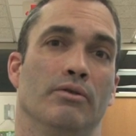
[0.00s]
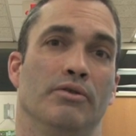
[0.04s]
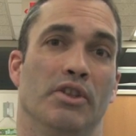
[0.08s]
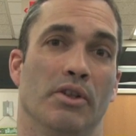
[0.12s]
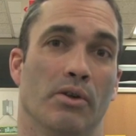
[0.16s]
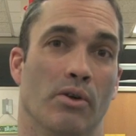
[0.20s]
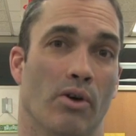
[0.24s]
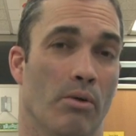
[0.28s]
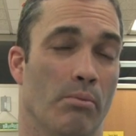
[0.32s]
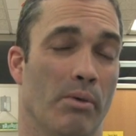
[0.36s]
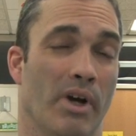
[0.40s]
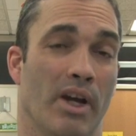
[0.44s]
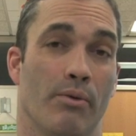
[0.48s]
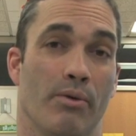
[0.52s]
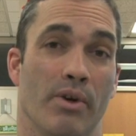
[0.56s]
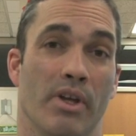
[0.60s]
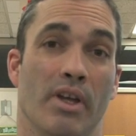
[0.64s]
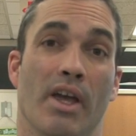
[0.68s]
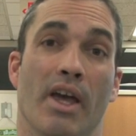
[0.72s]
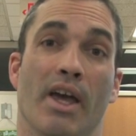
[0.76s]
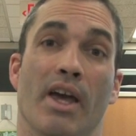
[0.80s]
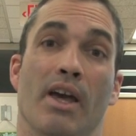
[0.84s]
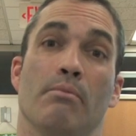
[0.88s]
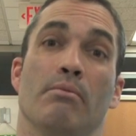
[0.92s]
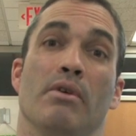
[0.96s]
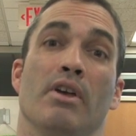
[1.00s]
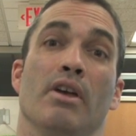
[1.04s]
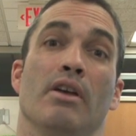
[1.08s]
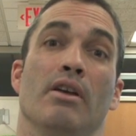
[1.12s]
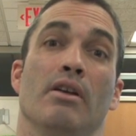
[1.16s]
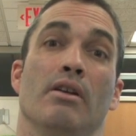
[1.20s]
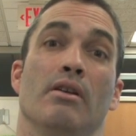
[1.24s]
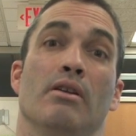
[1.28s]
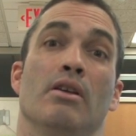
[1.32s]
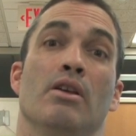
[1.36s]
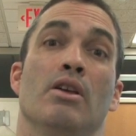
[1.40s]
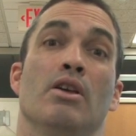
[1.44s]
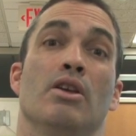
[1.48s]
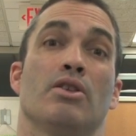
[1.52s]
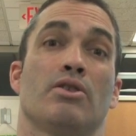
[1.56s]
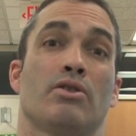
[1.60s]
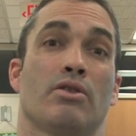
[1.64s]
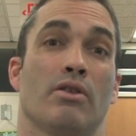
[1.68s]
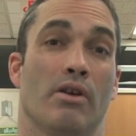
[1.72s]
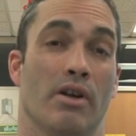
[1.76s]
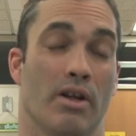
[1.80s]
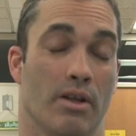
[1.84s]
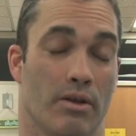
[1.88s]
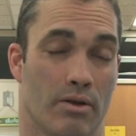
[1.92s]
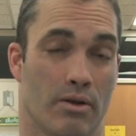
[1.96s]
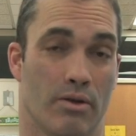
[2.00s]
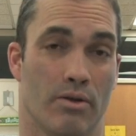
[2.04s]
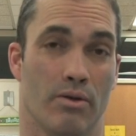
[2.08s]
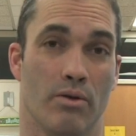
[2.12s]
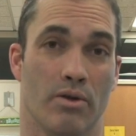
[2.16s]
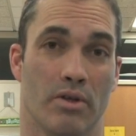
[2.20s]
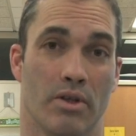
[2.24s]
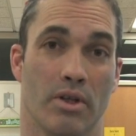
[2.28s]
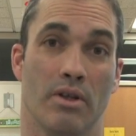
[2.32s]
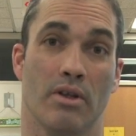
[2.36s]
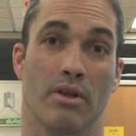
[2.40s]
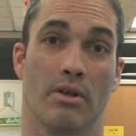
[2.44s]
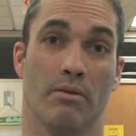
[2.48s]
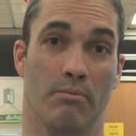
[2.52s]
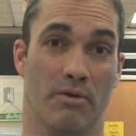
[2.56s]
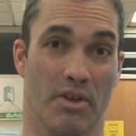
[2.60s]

did all my rehab and started using